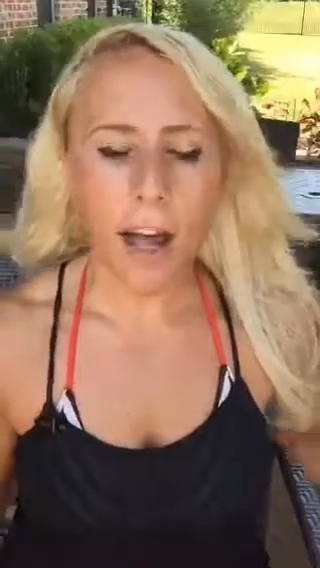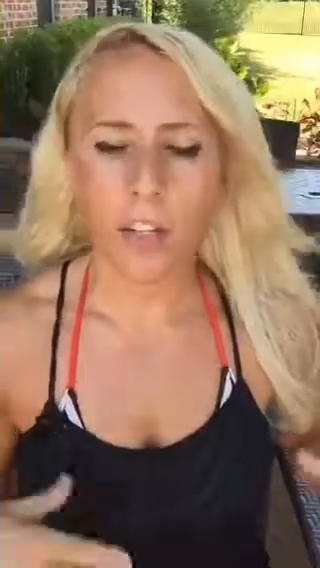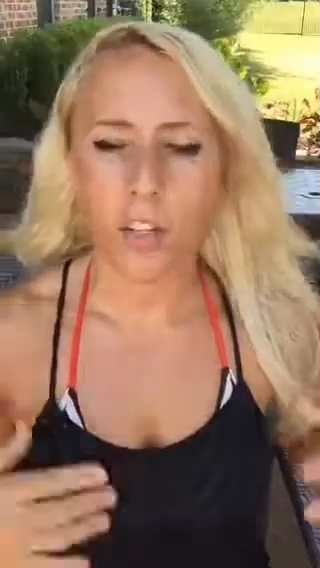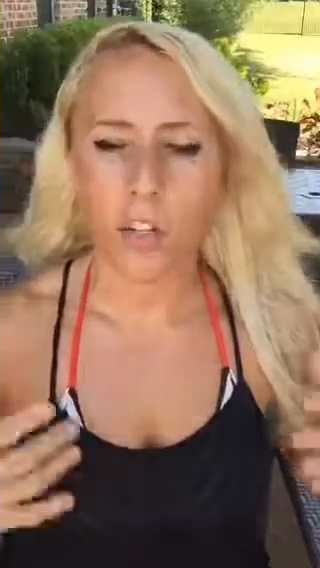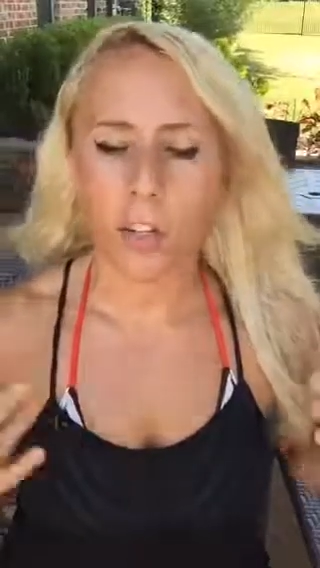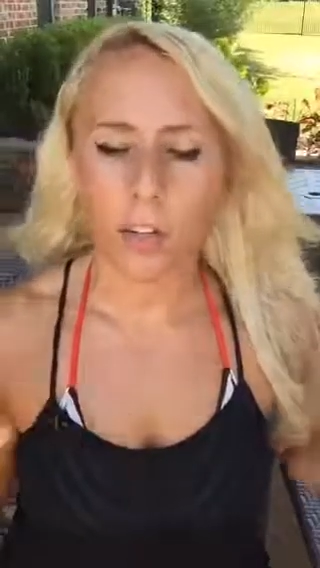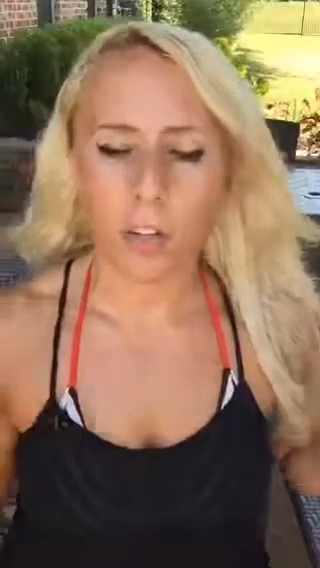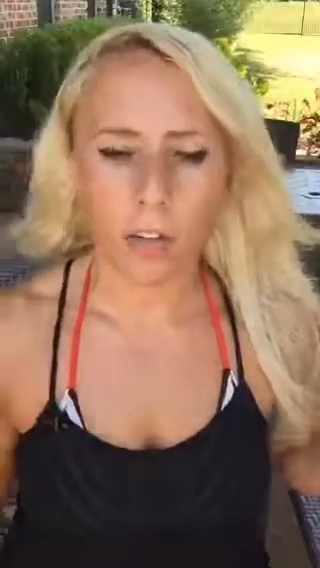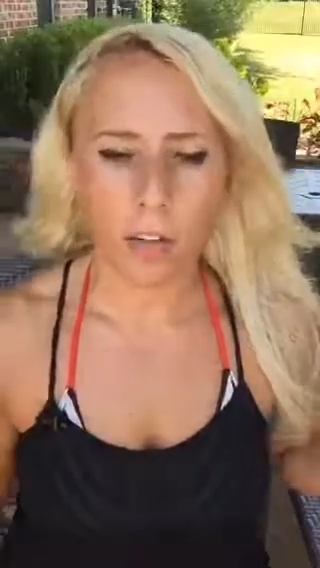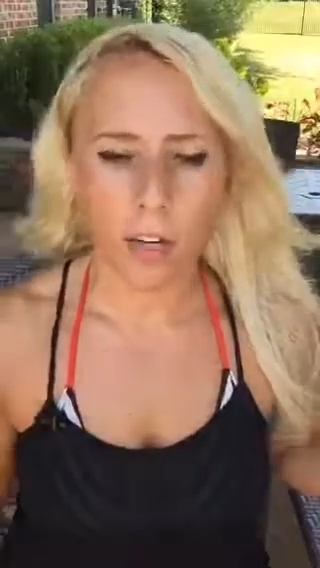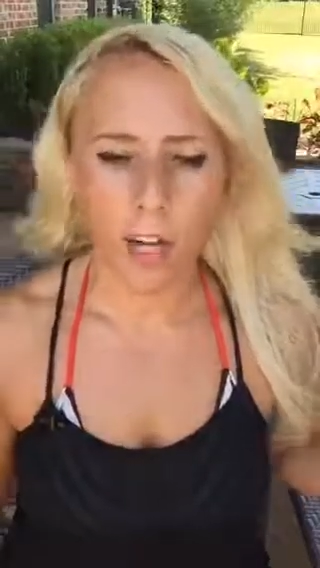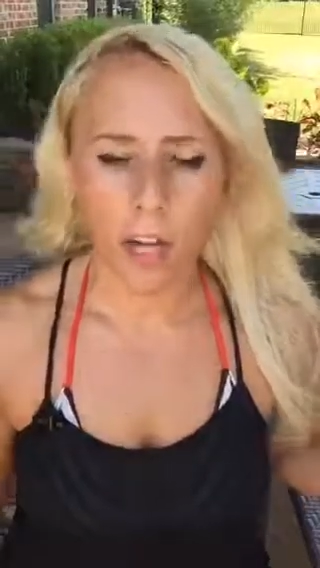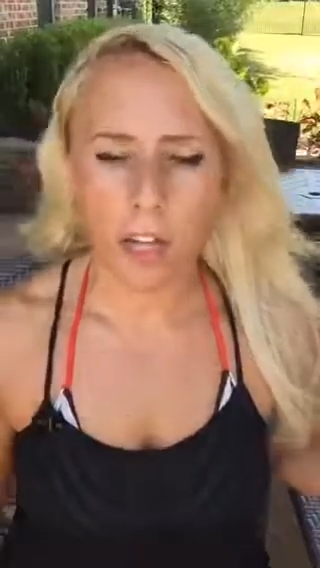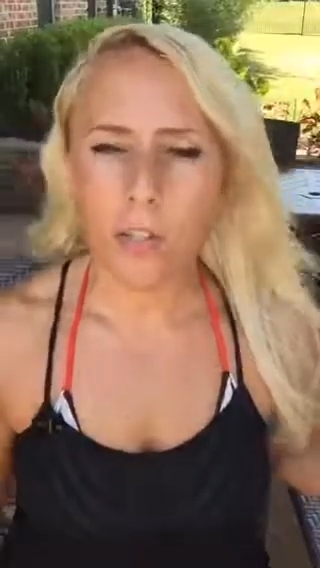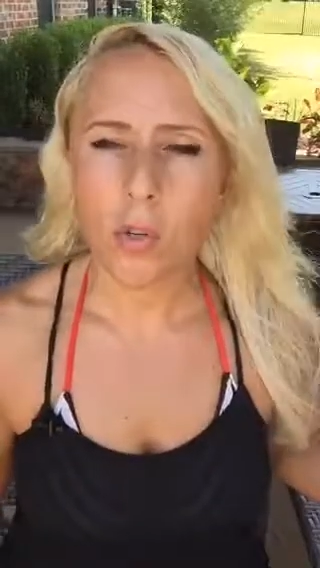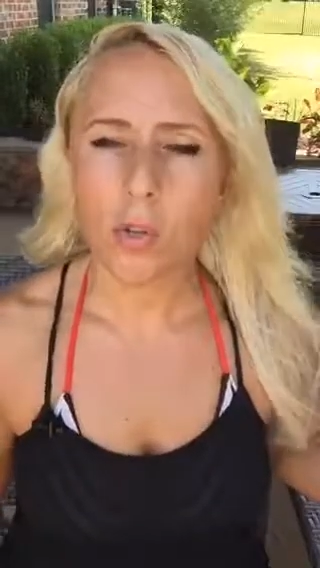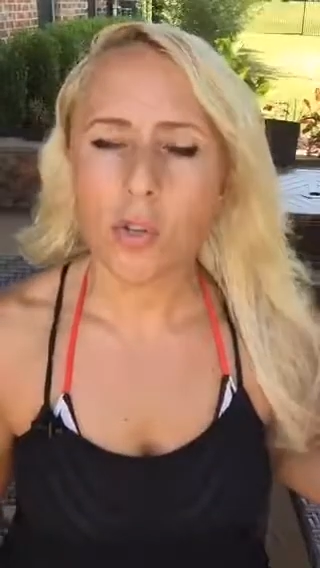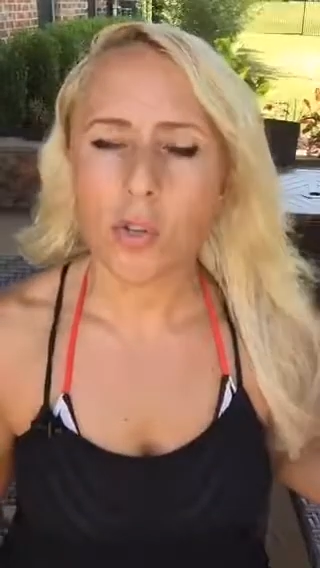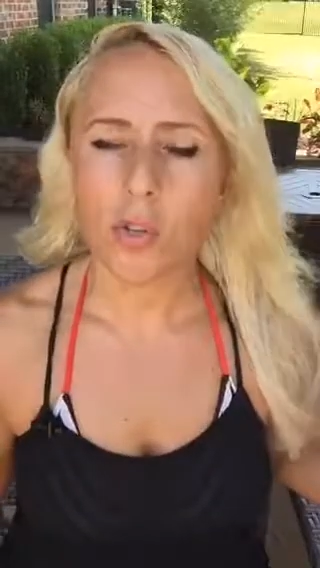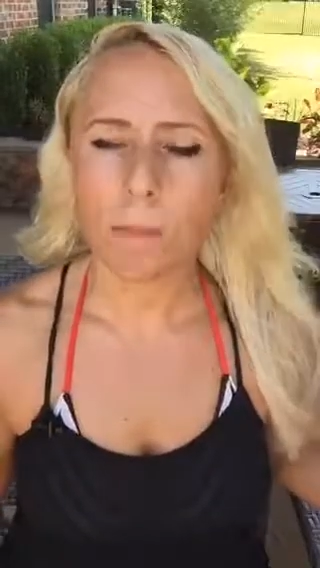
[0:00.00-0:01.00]
on your
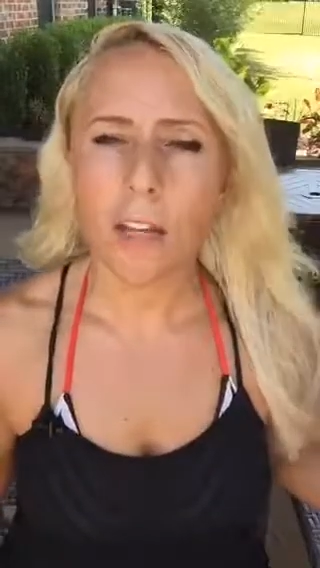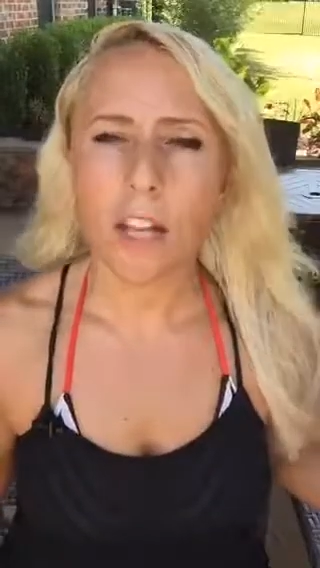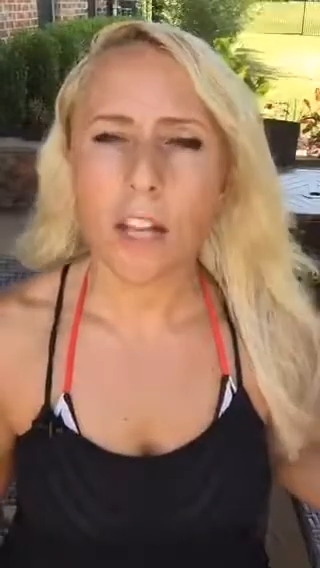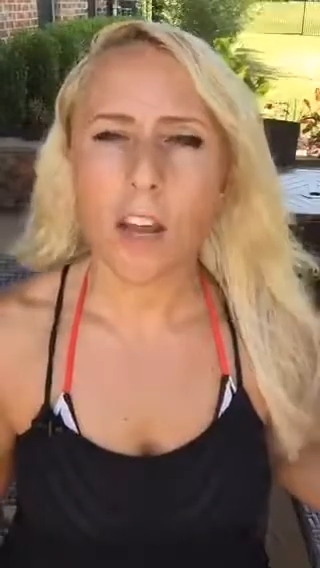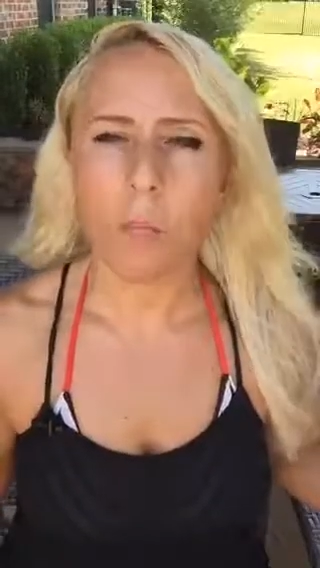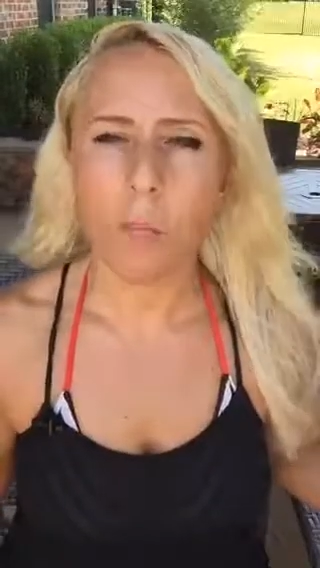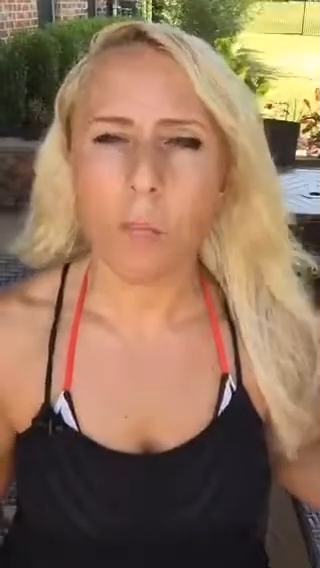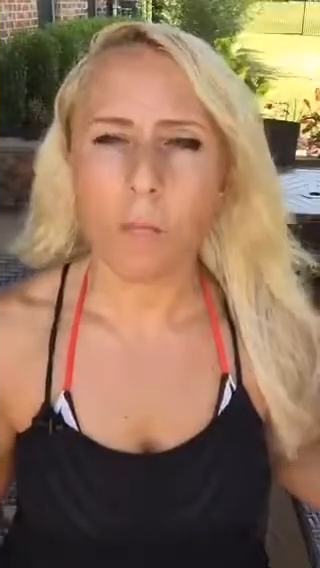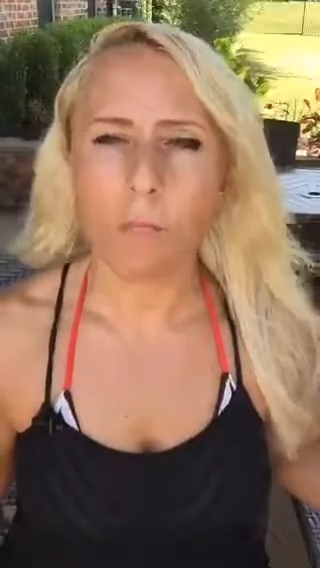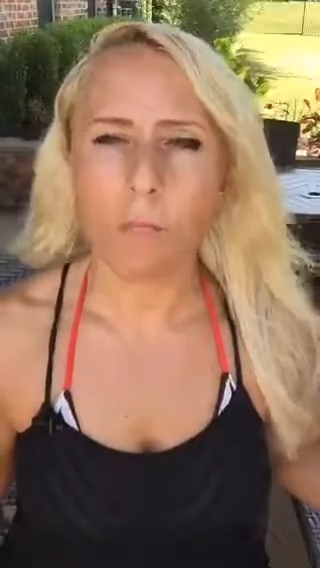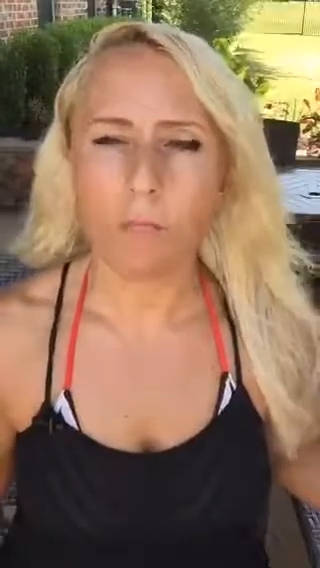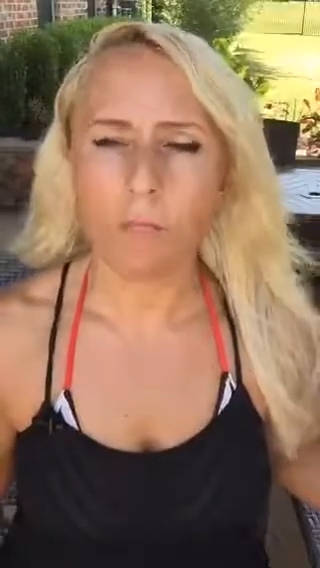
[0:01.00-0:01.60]
social media